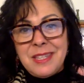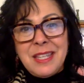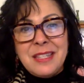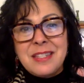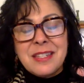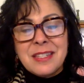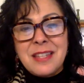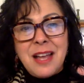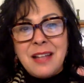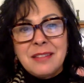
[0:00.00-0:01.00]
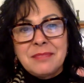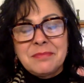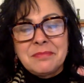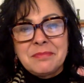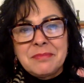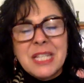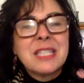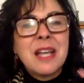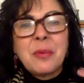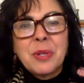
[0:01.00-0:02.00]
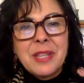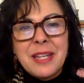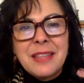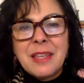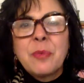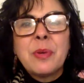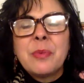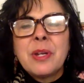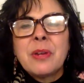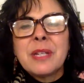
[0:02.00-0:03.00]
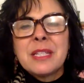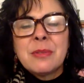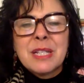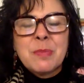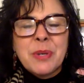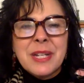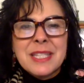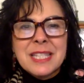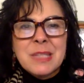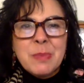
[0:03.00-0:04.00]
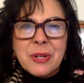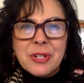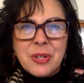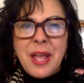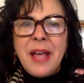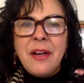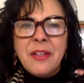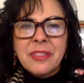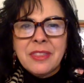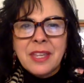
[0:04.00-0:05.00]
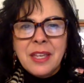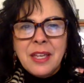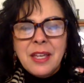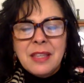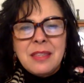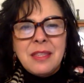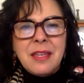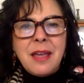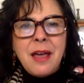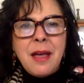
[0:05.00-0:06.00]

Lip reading: is just not worth anything. We don't get to experience the spiritual health, the